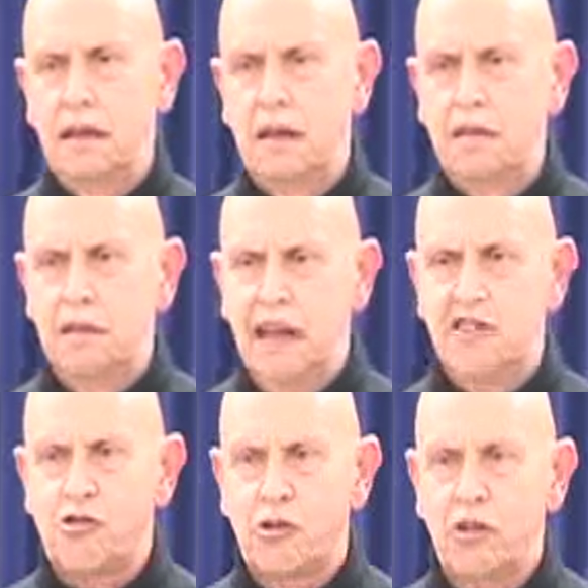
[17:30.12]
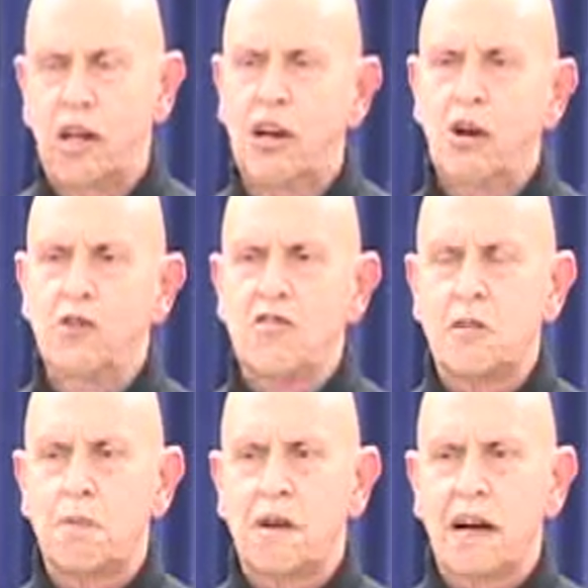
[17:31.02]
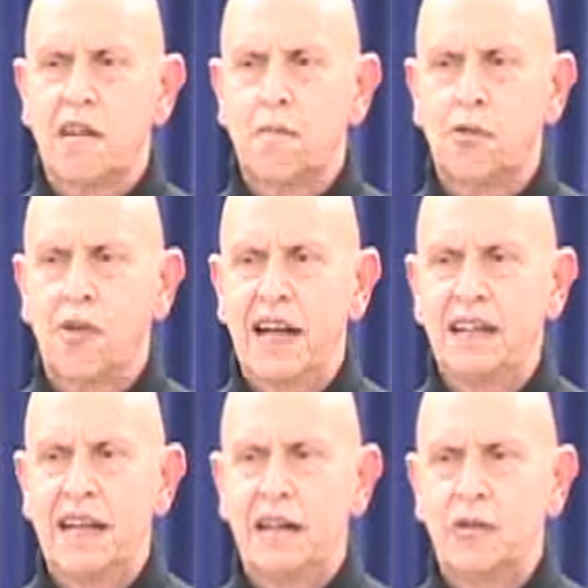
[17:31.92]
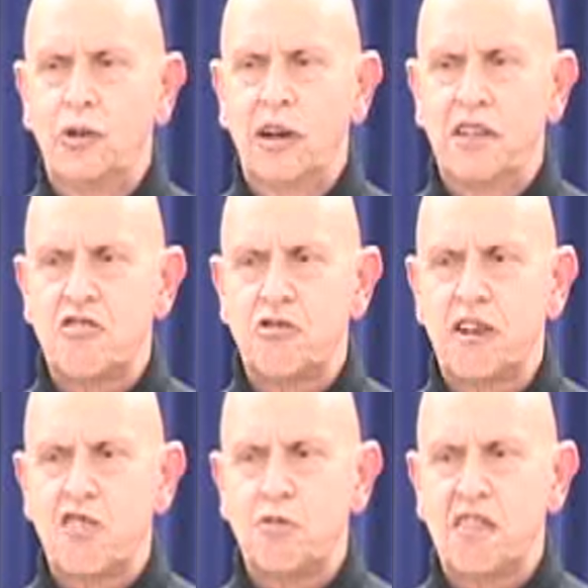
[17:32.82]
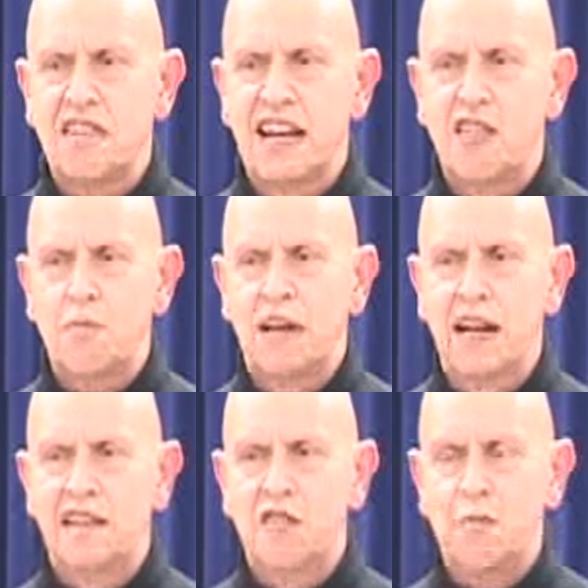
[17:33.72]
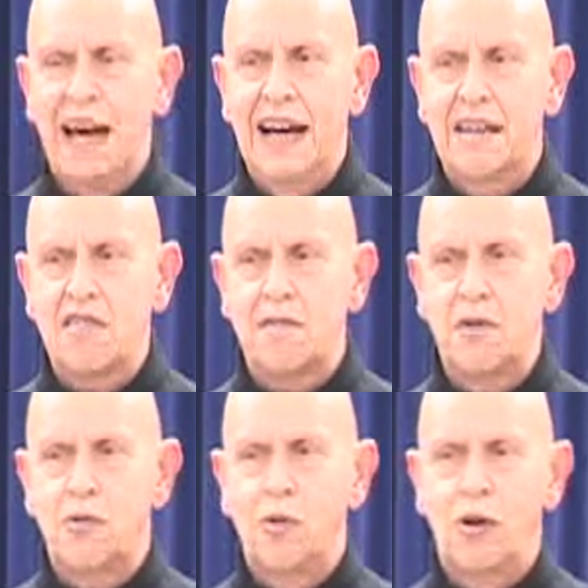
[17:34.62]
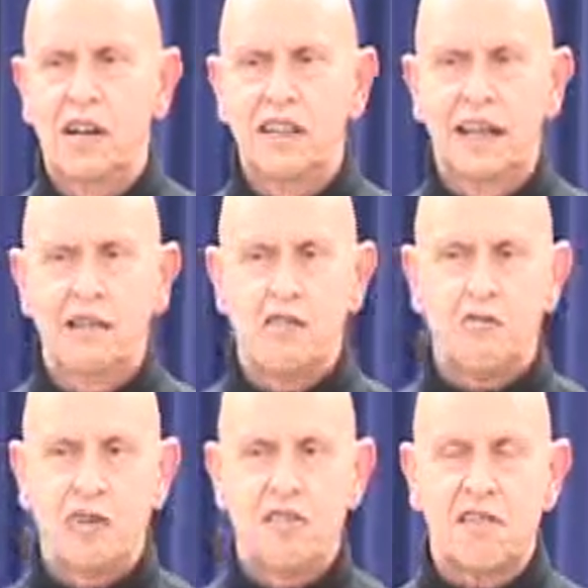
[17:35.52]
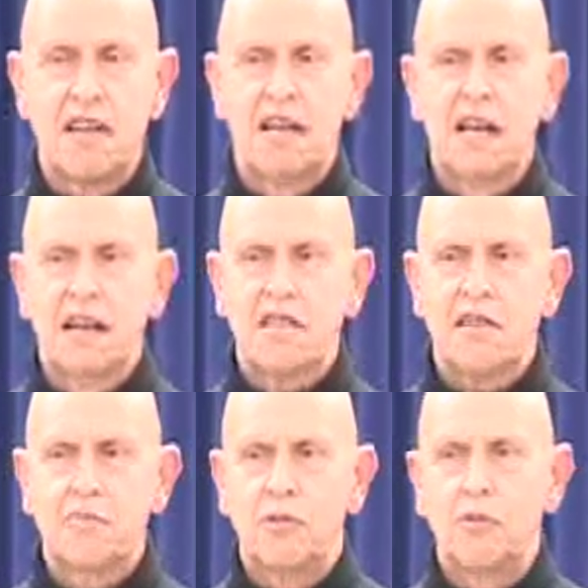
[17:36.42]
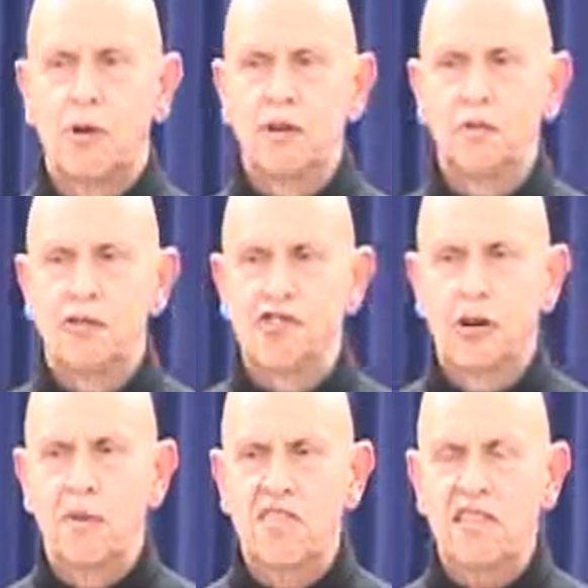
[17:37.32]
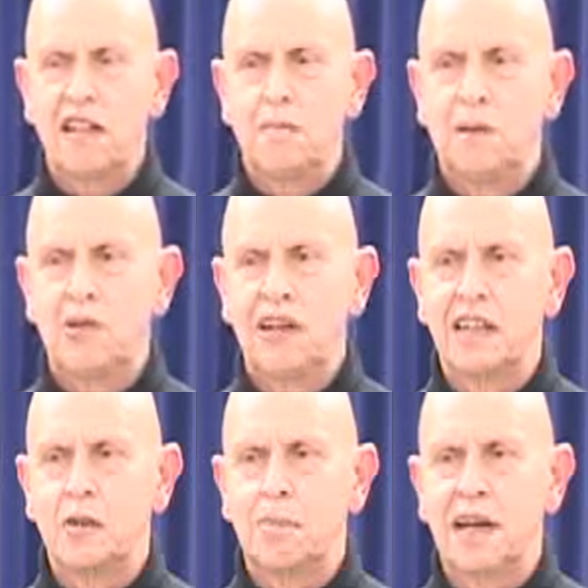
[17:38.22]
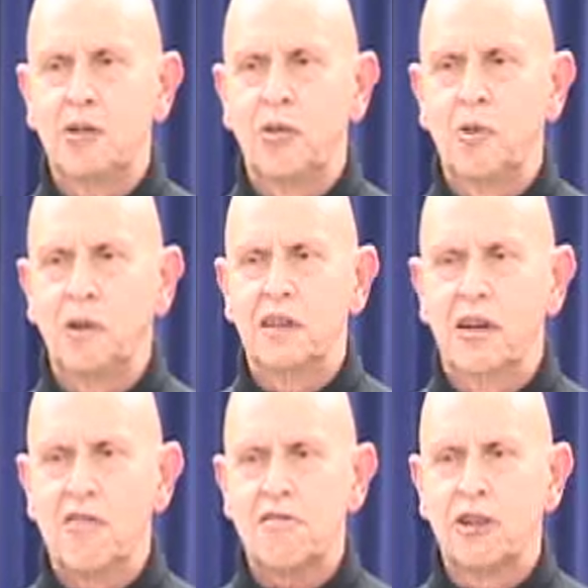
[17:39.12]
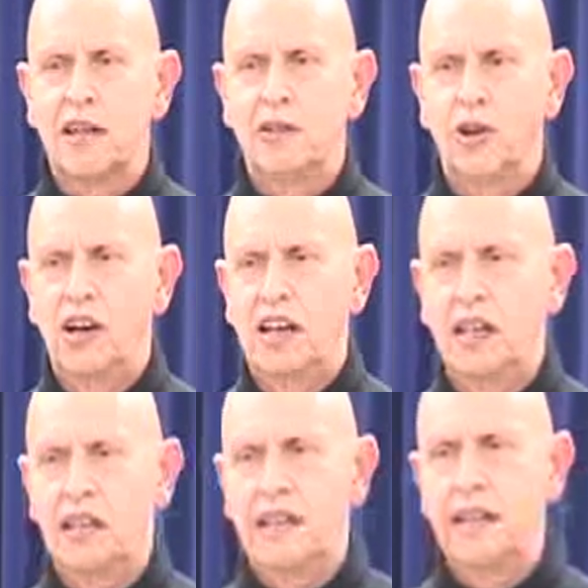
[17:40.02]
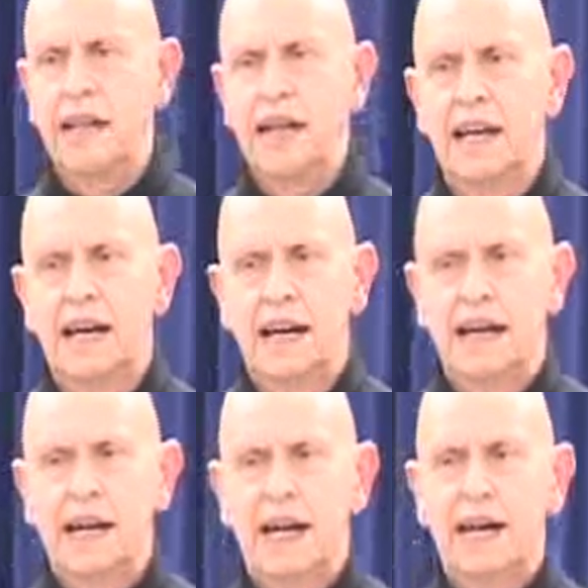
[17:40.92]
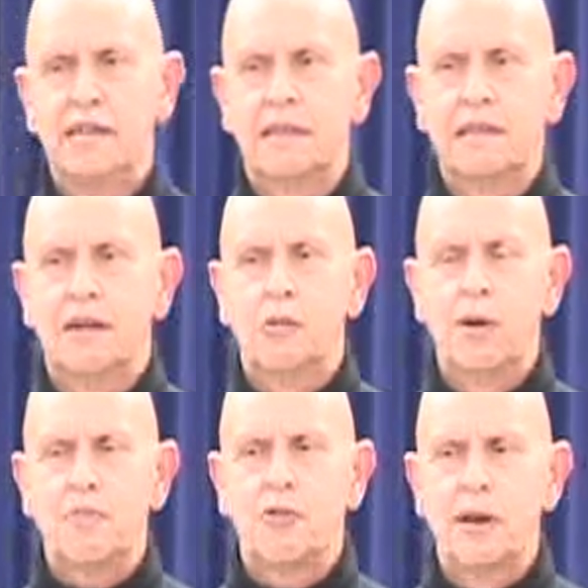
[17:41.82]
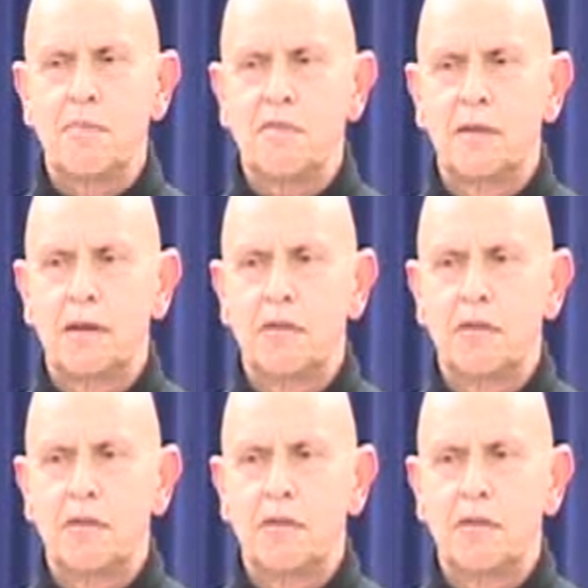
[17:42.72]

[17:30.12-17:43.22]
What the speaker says: intellectual, who used to kind of parade down La Jolla streets with his hands behind his back as if he were walking down the streets in some wonderful German city, peering at the bakery windows, looking longingly at whipped cream